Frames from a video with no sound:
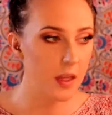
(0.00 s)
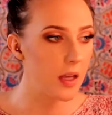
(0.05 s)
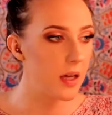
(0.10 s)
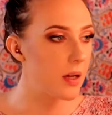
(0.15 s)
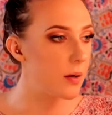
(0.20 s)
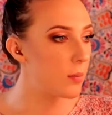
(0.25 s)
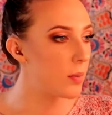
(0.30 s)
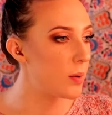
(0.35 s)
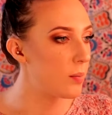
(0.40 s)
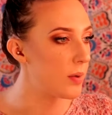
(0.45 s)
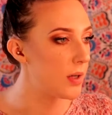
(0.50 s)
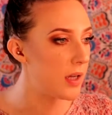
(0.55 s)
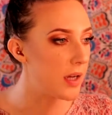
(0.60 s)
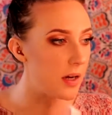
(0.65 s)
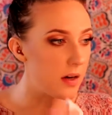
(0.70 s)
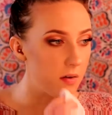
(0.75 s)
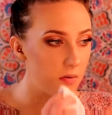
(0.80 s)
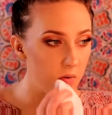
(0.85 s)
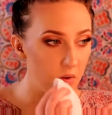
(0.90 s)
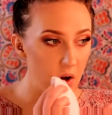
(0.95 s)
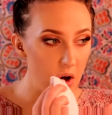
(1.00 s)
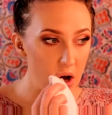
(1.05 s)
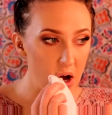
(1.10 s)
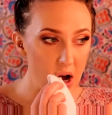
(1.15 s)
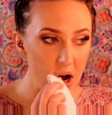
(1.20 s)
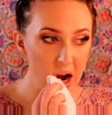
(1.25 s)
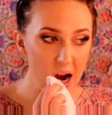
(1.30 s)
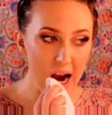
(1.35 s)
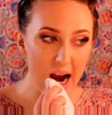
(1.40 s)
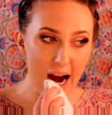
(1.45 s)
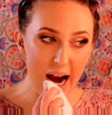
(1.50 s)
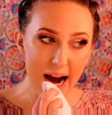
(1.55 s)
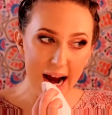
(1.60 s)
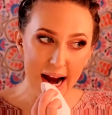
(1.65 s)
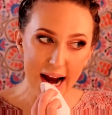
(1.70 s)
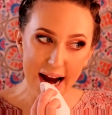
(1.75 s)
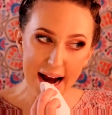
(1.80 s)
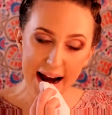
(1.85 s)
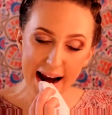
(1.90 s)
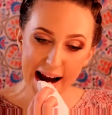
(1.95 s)
And I'm gonna be careful
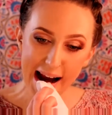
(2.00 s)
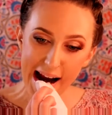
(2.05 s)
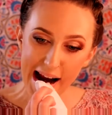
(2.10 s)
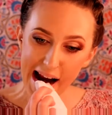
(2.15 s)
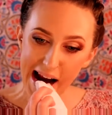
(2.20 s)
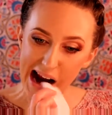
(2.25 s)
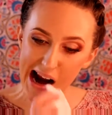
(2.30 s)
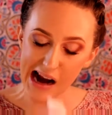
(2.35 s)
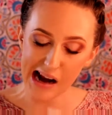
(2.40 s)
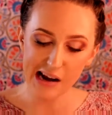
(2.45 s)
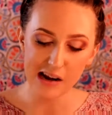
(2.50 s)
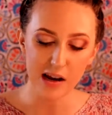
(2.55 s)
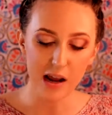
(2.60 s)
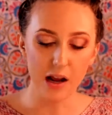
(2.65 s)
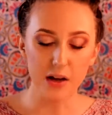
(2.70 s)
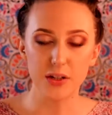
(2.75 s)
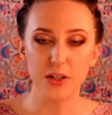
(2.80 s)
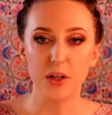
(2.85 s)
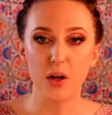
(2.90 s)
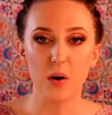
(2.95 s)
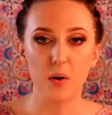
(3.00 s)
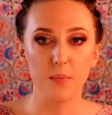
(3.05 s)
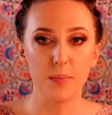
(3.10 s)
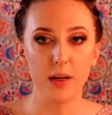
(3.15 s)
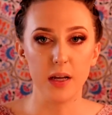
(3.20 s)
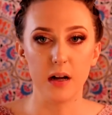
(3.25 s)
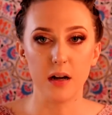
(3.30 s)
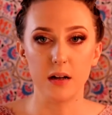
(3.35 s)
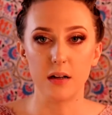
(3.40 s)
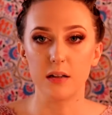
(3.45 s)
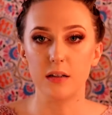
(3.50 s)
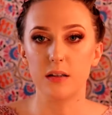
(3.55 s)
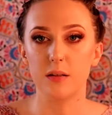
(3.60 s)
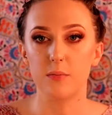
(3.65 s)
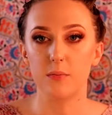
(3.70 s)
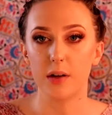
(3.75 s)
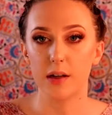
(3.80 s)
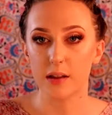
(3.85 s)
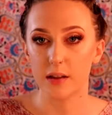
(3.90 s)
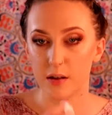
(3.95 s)
not to go beyond
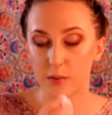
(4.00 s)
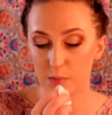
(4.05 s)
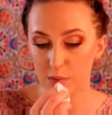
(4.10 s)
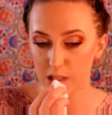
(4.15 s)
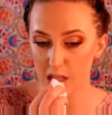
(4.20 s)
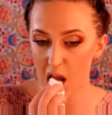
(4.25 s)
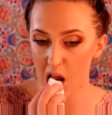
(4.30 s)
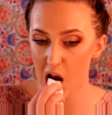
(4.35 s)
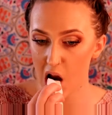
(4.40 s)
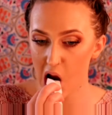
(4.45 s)
my lips.